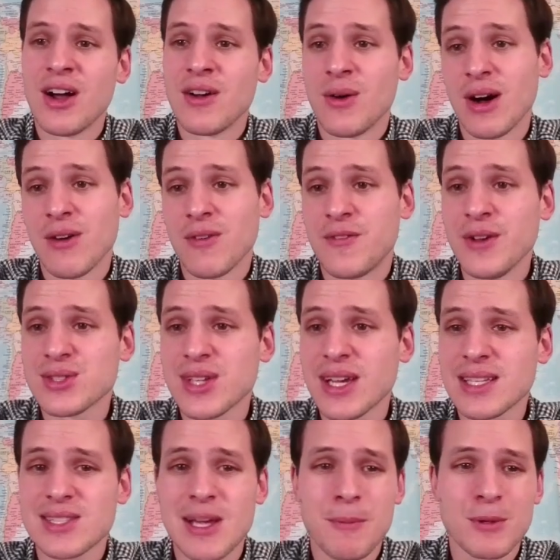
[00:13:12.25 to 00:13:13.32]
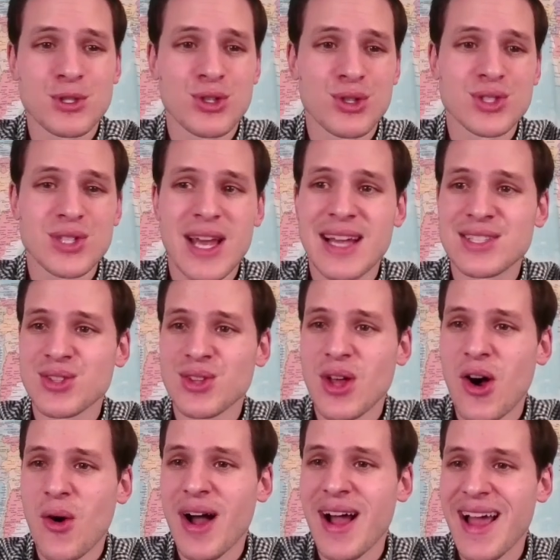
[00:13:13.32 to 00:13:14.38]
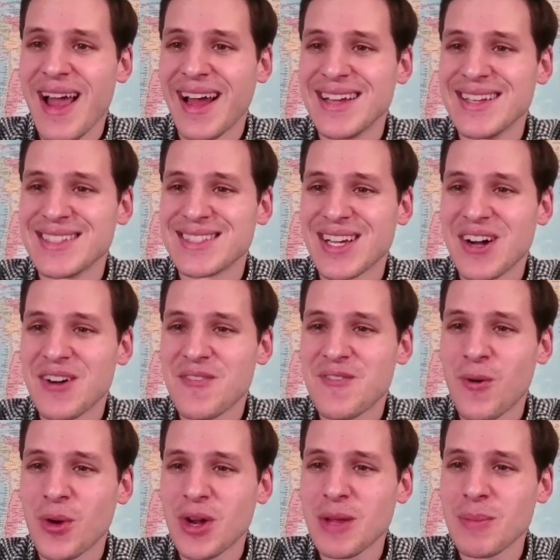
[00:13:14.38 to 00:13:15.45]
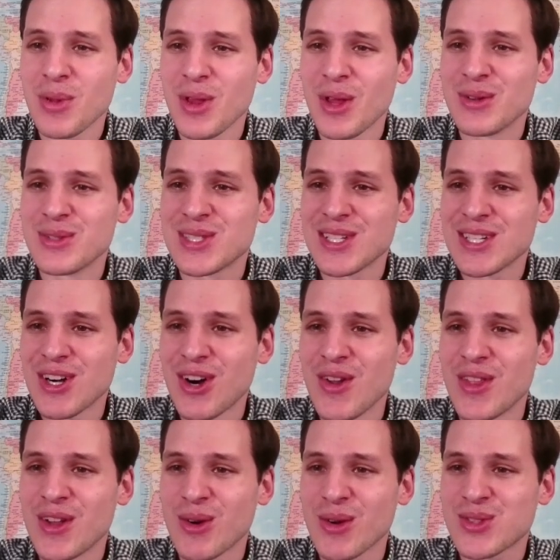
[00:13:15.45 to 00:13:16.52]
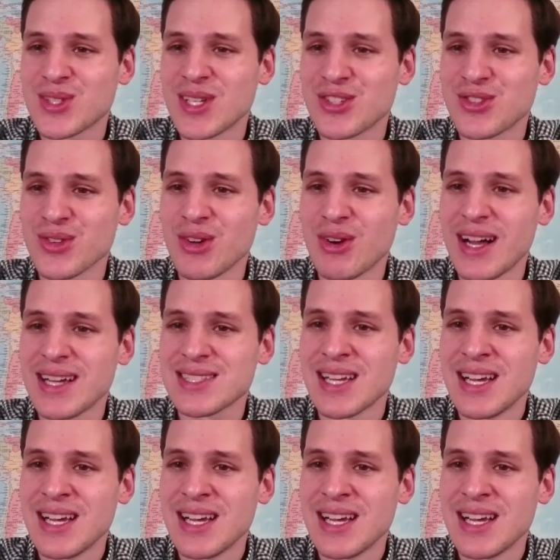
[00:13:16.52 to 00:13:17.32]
well, feels like temperatures as low as 40 below zero in the north central U.S.